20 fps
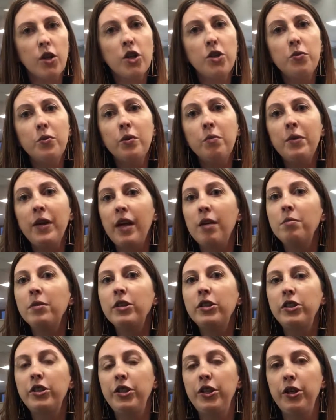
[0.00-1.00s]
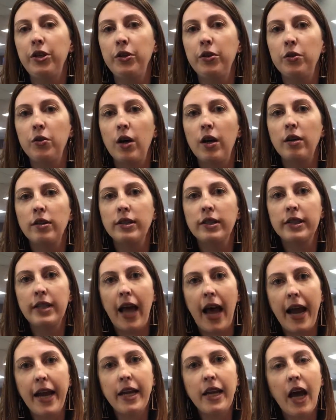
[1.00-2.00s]
you will be able to
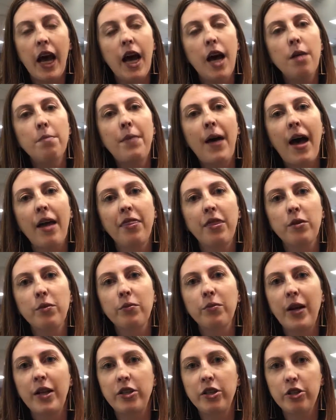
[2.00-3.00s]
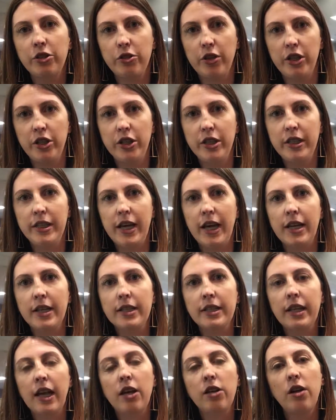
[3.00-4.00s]
sign up at the registration
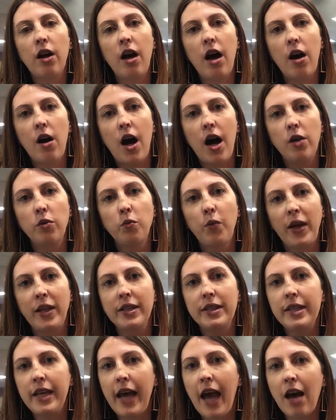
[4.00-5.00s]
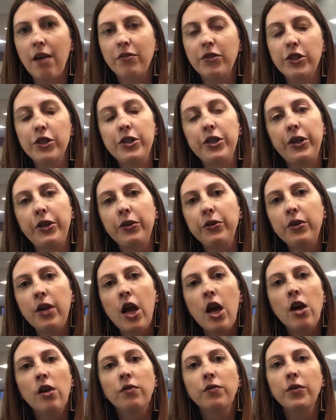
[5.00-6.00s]
desk on Wednesday
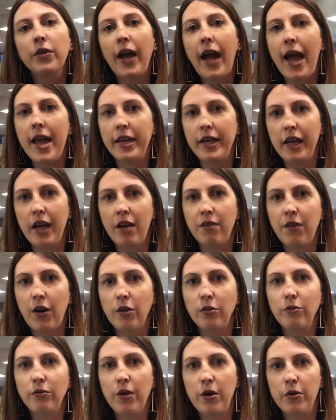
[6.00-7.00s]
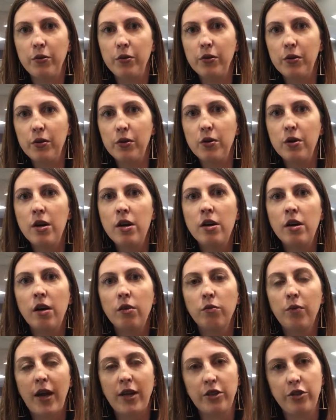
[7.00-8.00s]
afternoon for any of our local
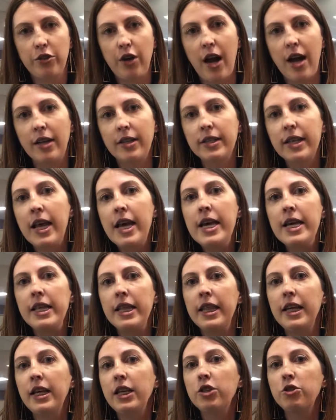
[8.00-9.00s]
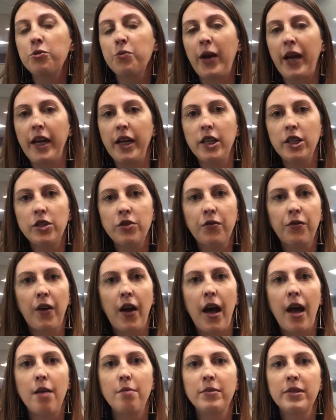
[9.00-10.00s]
restaurants. These range
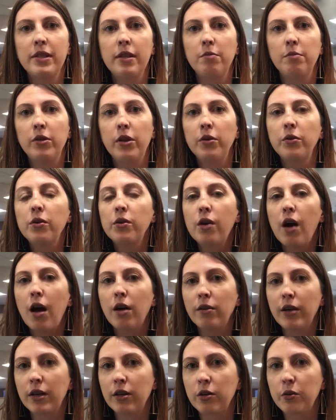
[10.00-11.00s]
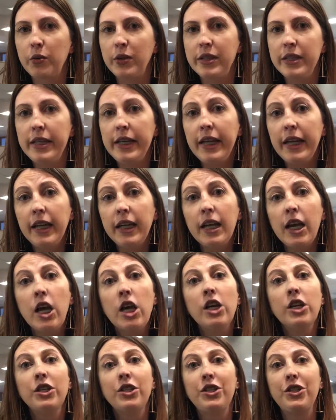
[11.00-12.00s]
from some local Colorado cuisine
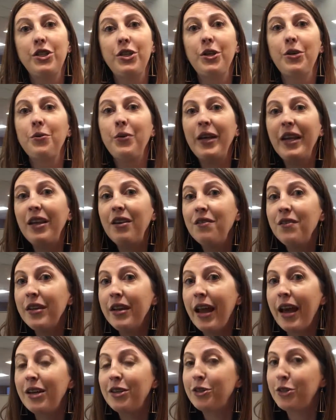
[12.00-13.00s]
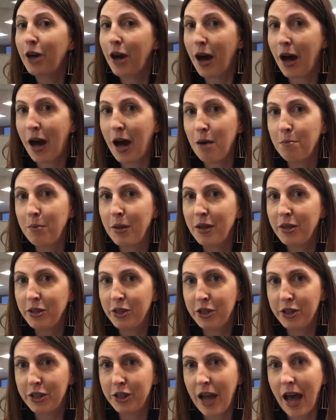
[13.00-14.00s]
to even a top
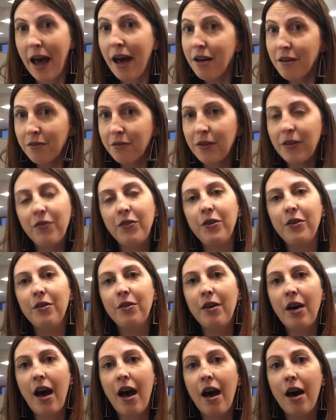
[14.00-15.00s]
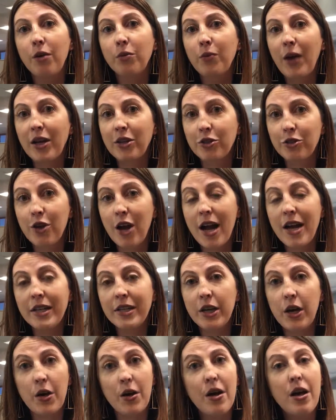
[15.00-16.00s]
chef you, uh,
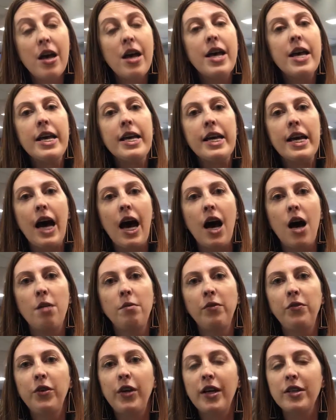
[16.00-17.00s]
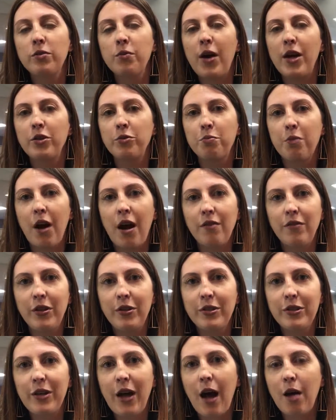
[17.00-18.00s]
restaurant. Um, if you guys watch
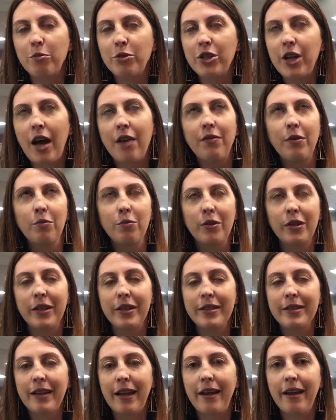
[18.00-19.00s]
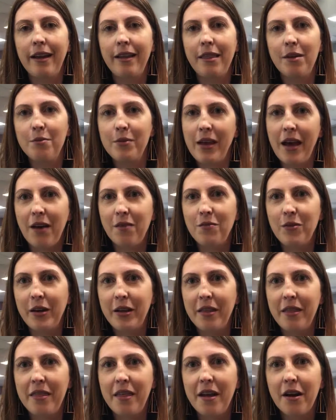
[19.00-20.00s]
Bravo's Top Chef, I'm really excited that we have one
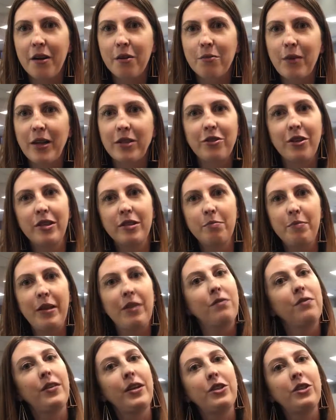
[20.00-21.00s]
of their restaurants being